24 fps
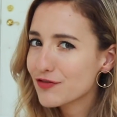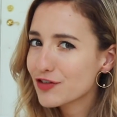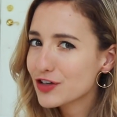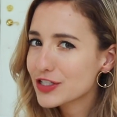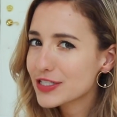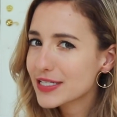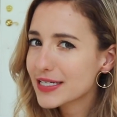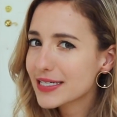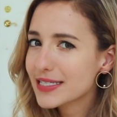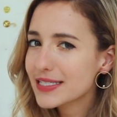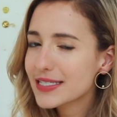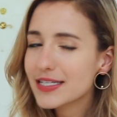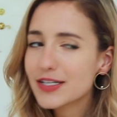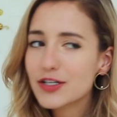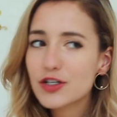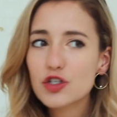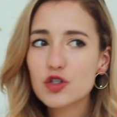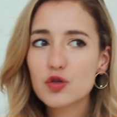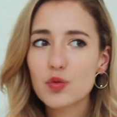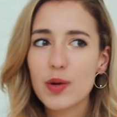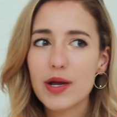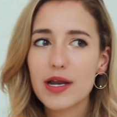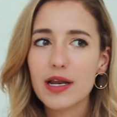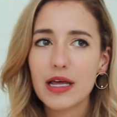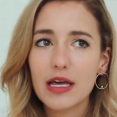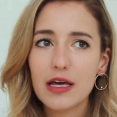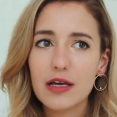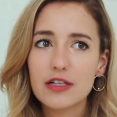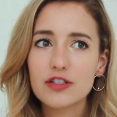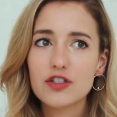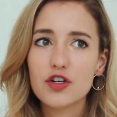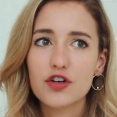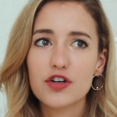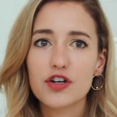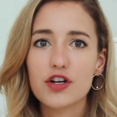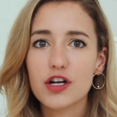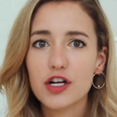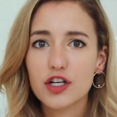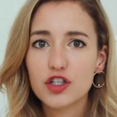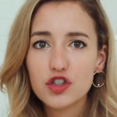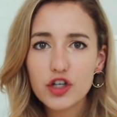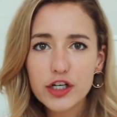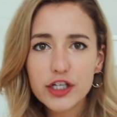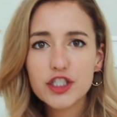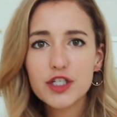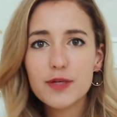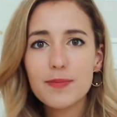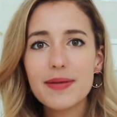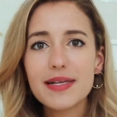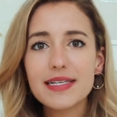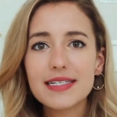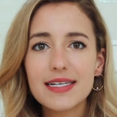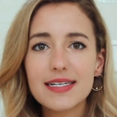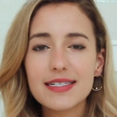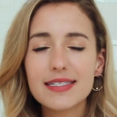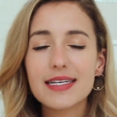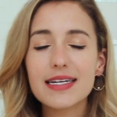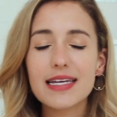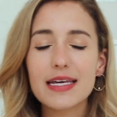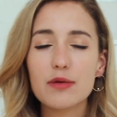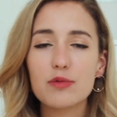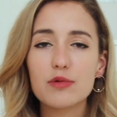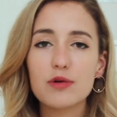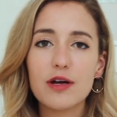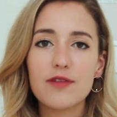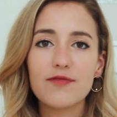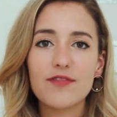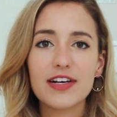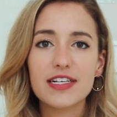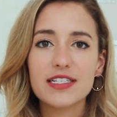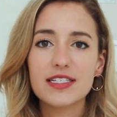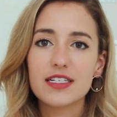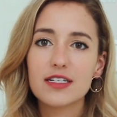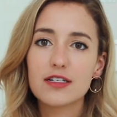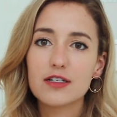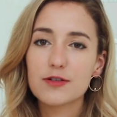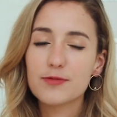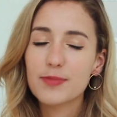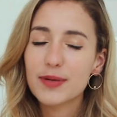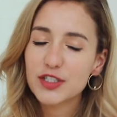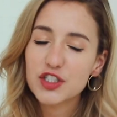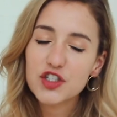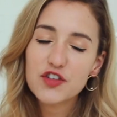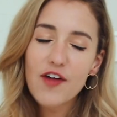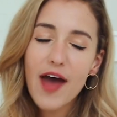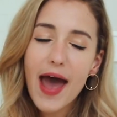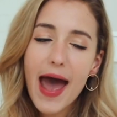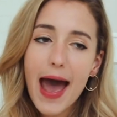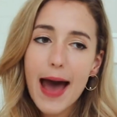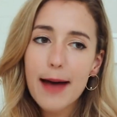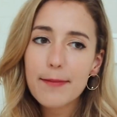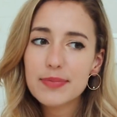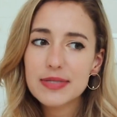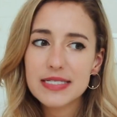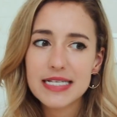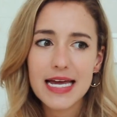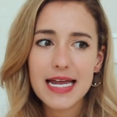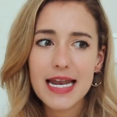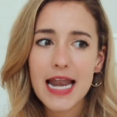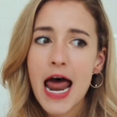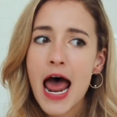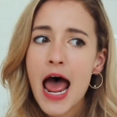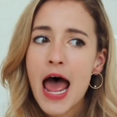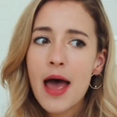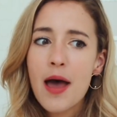for 6 years when he started a construction business and he invested in a bunch of apps, and